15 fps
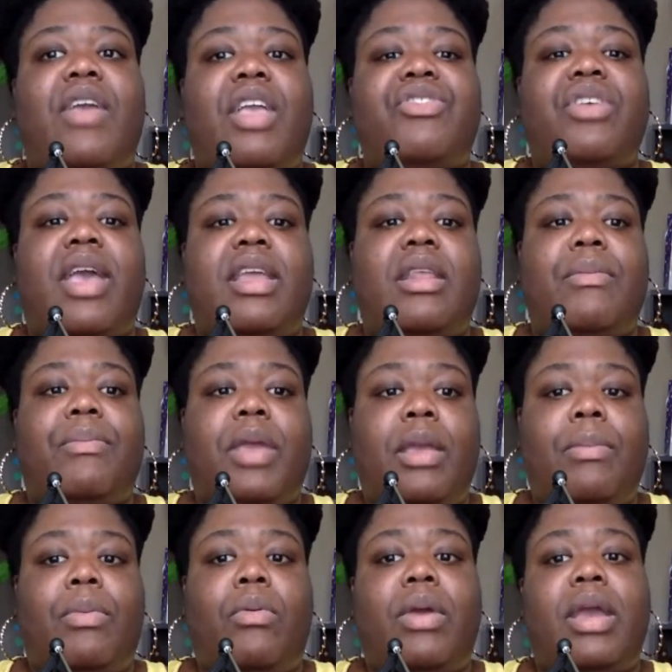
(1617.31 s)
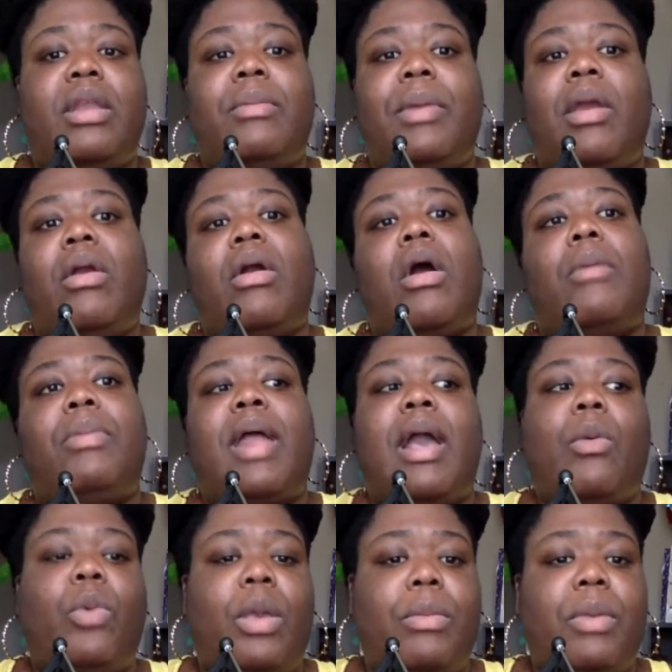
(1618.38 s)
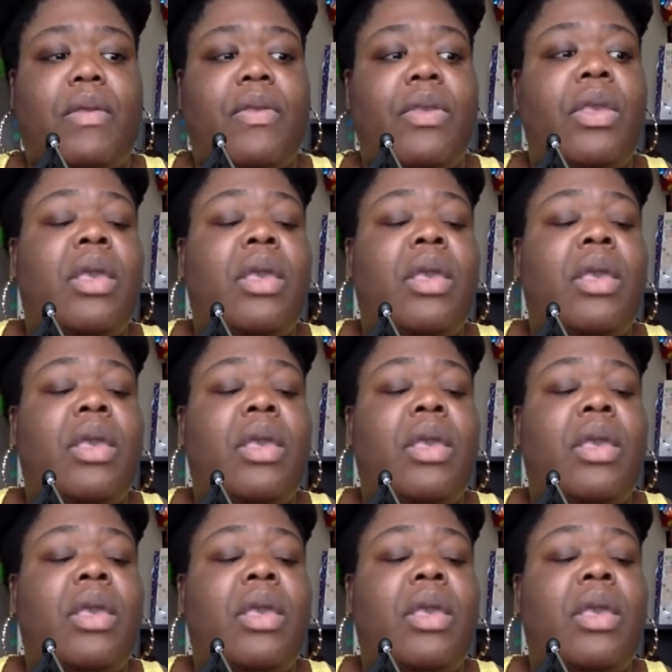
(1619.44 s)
educated people in America are black women.